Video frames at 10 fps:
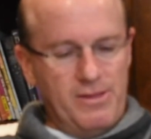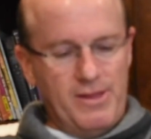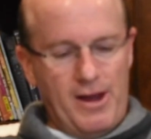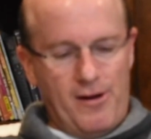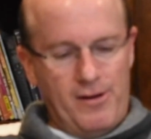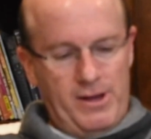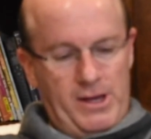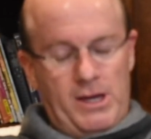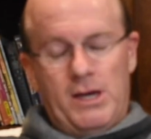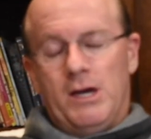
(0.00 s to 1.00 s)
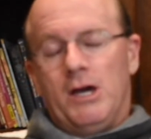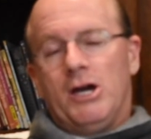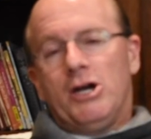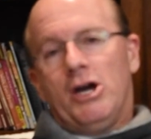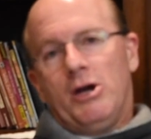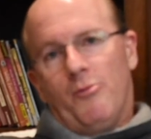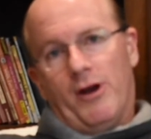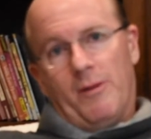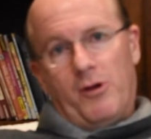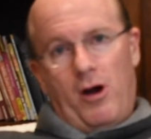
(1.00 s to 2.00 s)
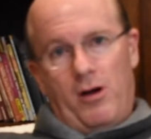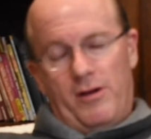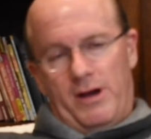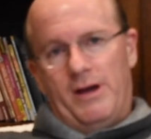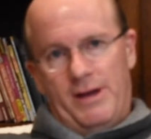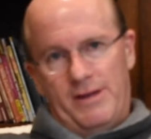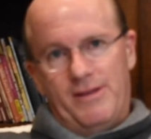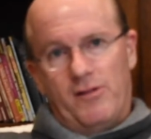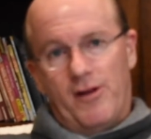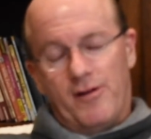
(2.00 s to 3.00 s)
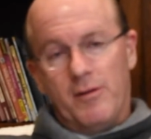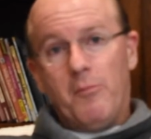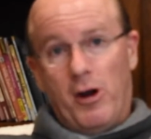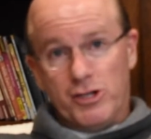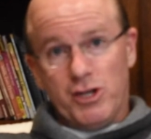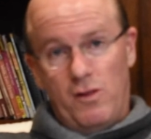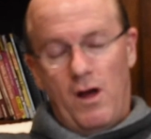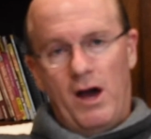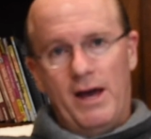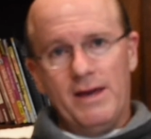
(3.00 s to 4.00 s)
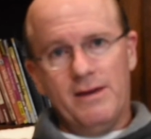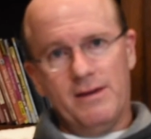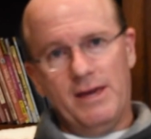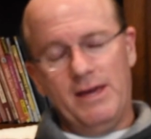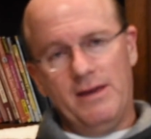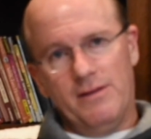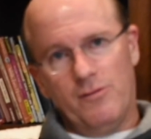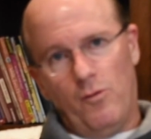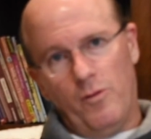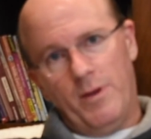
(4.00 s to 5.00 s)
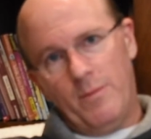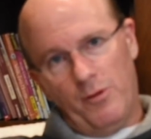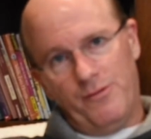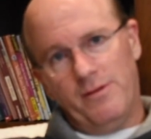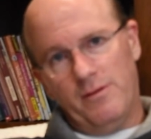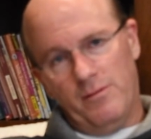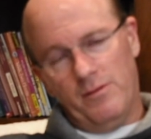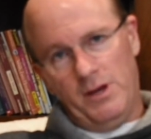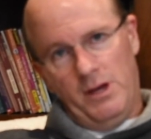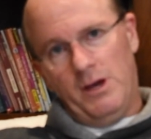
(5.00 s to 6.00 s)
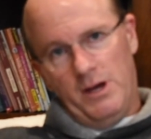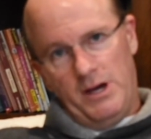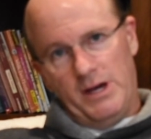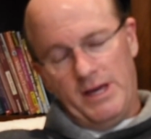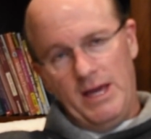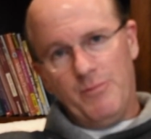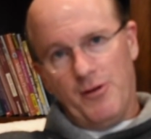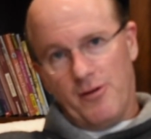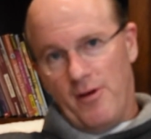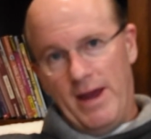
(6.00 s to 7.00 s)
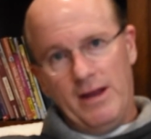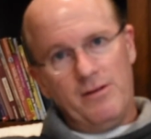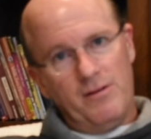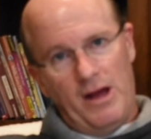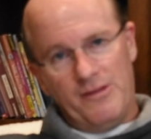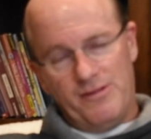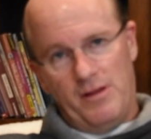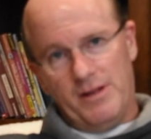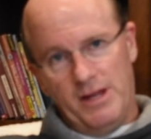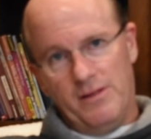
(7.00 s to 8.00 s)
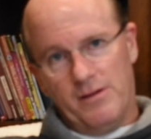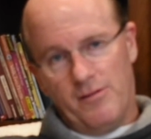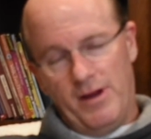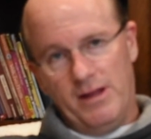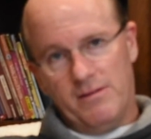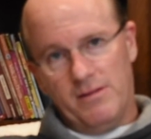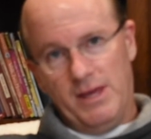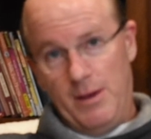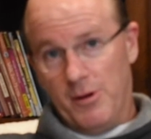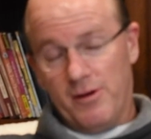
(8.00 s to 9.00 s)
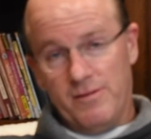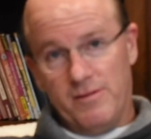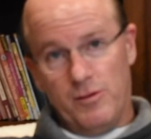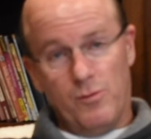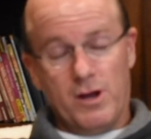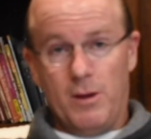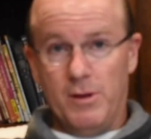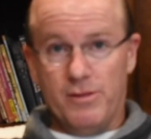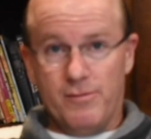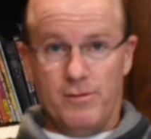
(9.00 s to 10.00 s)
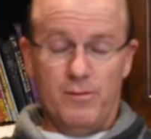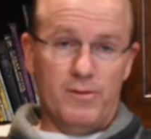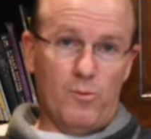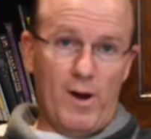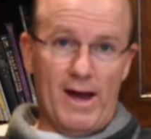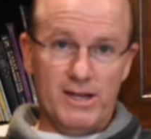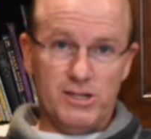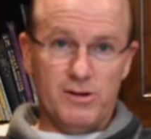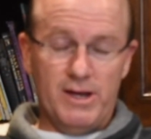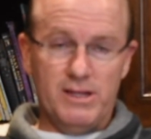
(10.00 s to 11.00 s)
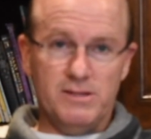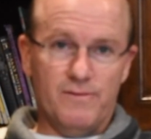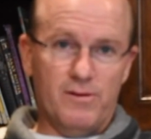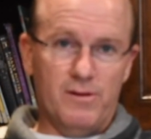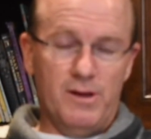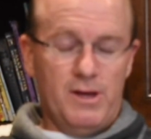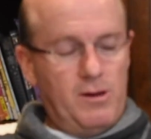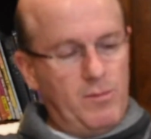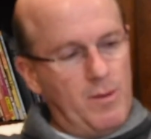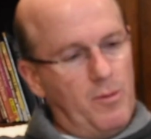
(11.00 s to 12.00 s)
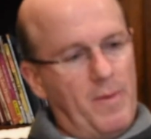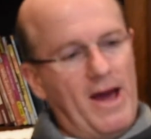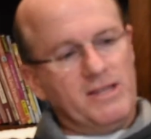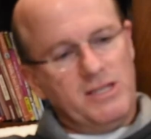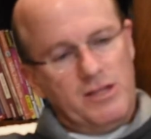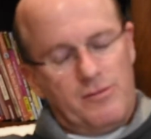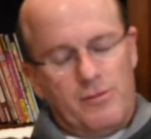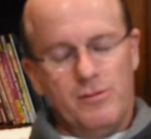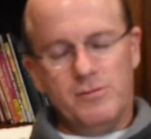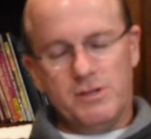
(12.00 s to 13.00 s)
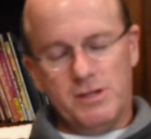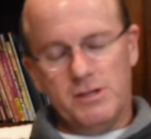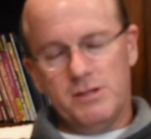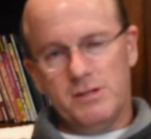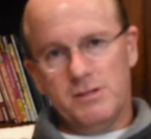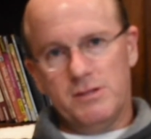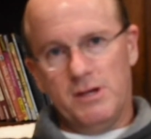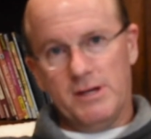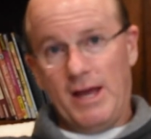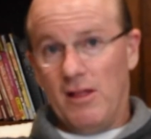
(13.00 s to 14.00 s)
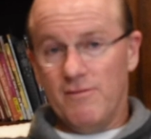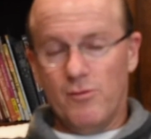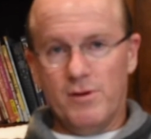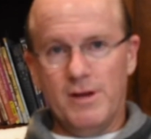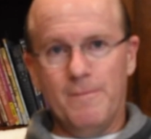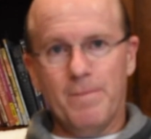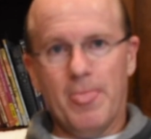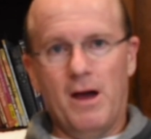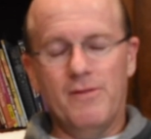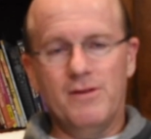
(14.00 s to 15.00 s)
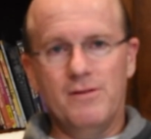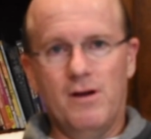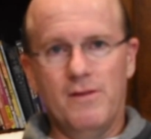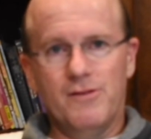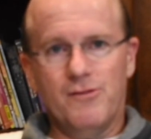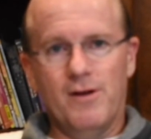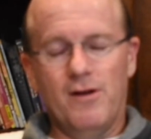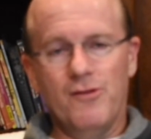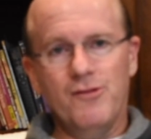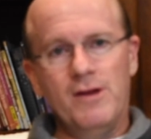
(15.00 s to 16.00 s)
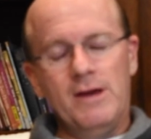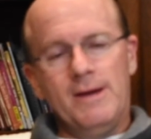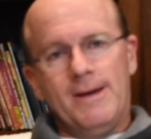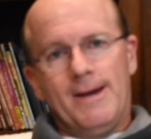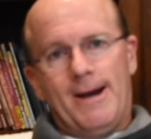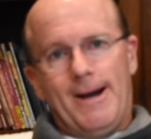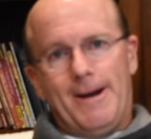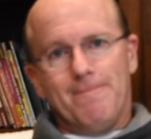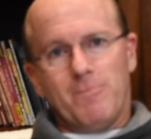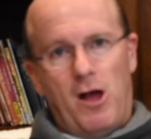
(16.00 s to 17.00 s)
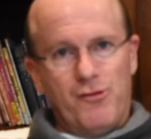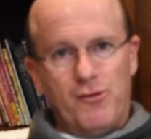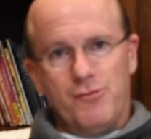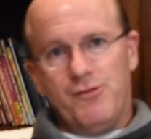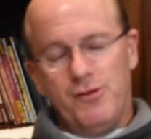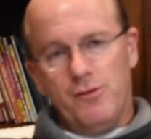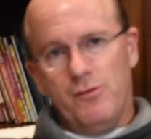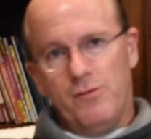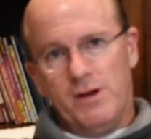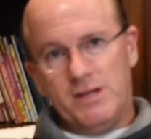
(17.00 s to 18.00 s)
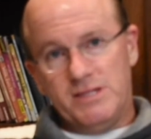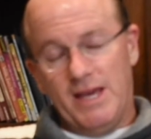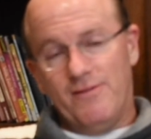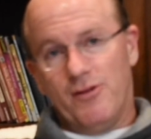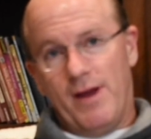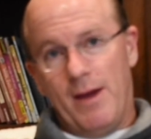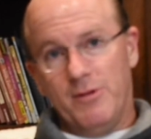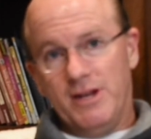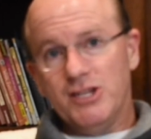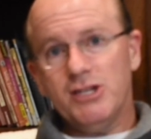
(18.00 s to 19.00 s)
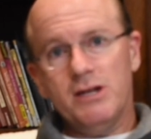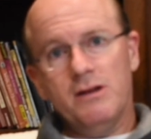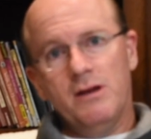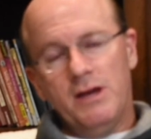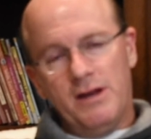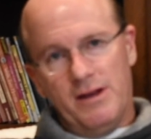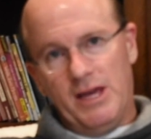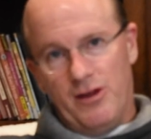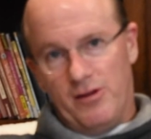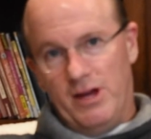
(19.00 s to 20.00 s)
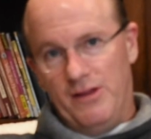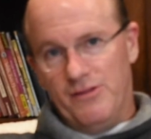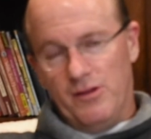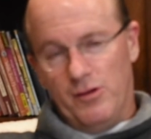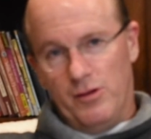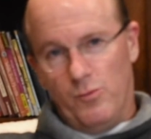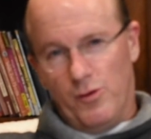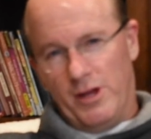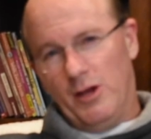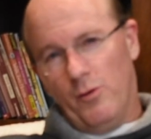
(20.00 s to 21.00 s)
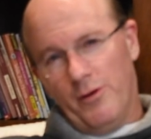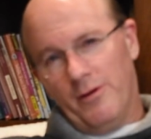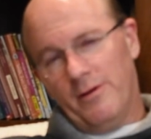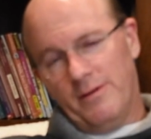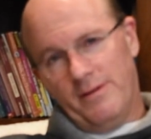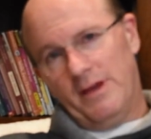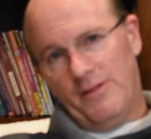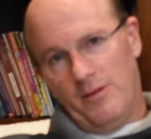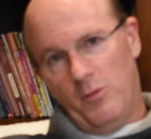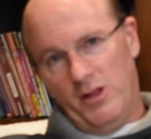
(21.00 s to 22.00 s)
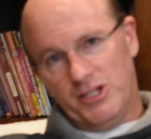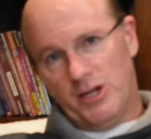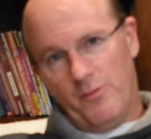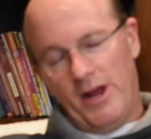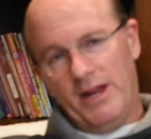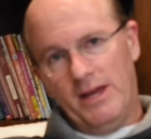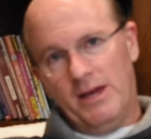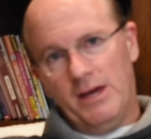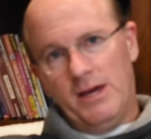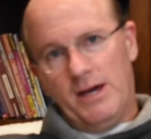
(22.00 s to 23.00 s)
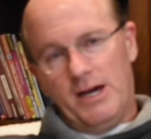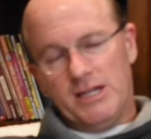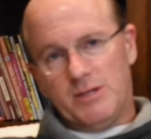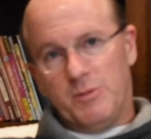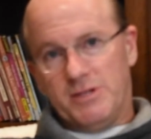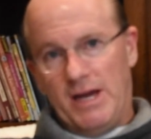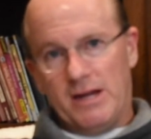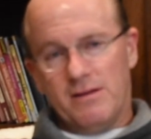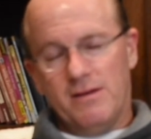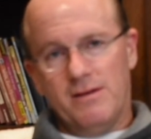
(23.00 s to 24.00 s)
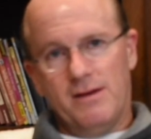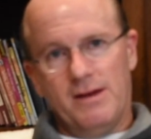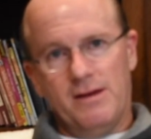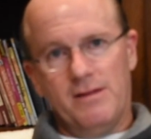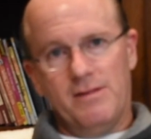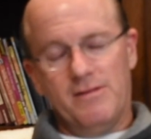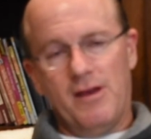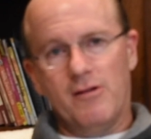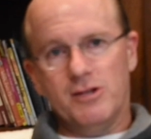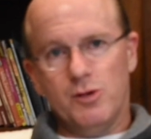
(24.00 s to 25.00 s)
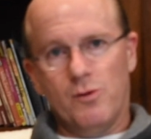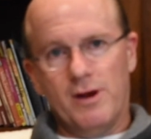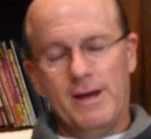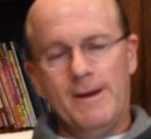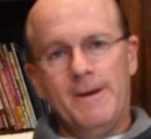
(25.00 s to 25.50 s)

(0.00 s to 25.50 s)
there. Brigham declared martial law. He told the people to keep their grain, do not sell any of their grain to the immigrants who were coming through in the wagon trains for people passing through to California on the trails. Also to save your ammunition, to get your guns in good working order, to get the militia ready to protect the territory.